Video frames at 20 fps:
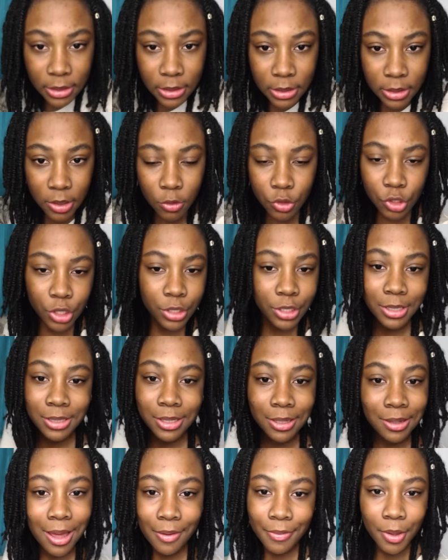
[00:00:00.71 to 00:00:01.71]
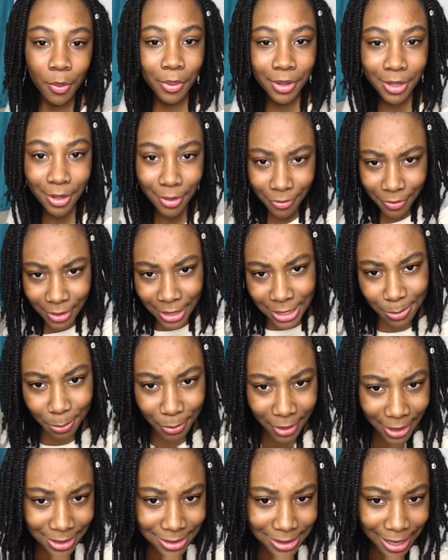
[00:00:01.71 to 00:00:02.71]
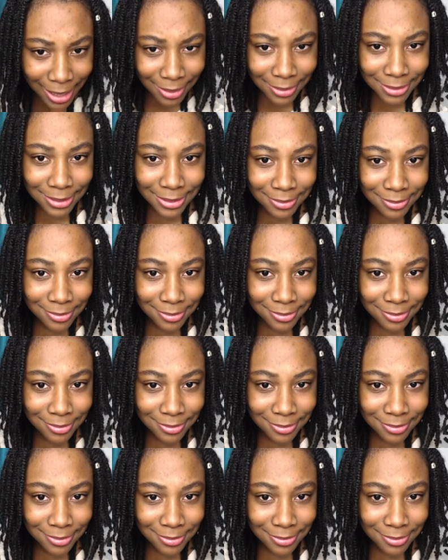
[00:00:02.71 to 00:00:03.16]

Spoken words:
Don't you just love it when your face breaks out?